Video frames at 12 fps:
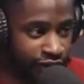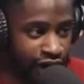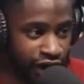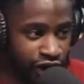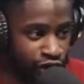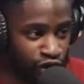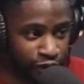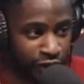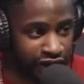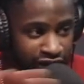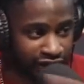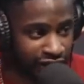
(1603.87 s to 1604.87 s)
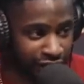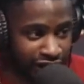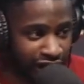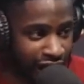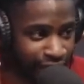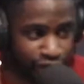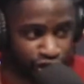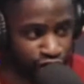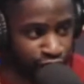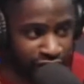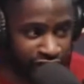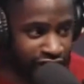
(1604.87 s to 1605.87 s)
You do business in Minneapolis, you do
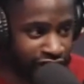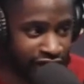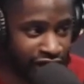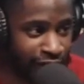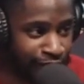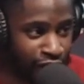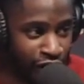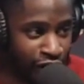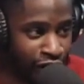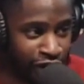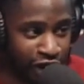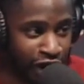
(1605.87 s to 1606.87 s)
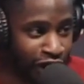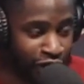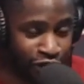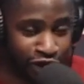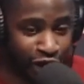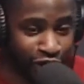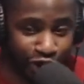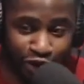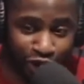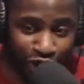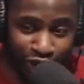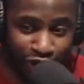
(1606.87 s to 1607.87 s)
business in St. Paul. You talk to a
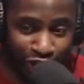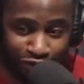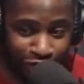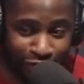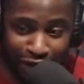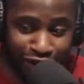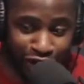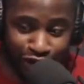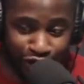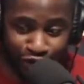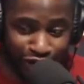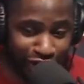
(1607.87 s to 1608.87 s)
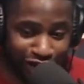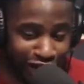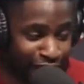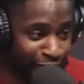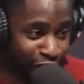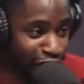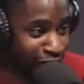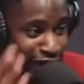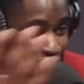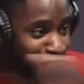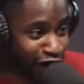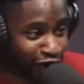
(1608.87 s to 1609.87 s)
girl, you may talk to one in St. Paul, you may
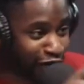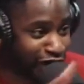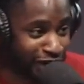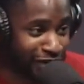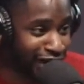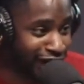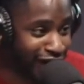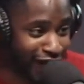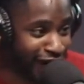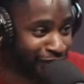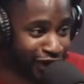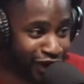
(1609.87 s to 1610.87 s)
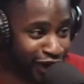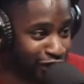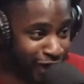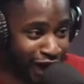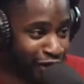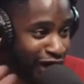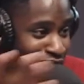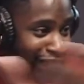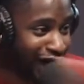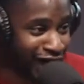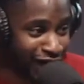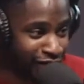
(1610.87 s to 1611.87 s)
talk to one in Minneapolis. You may go out to
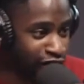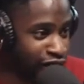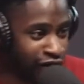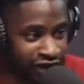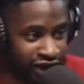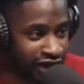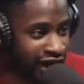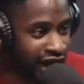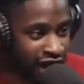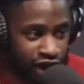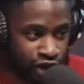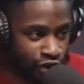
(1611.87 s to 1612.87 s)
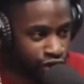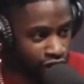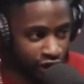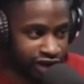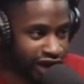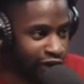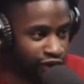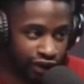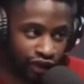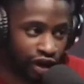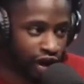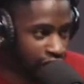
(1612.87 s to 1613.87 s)
eat it. It's just, you cross that
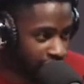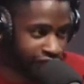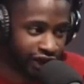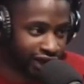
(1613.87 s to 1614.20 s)
river often.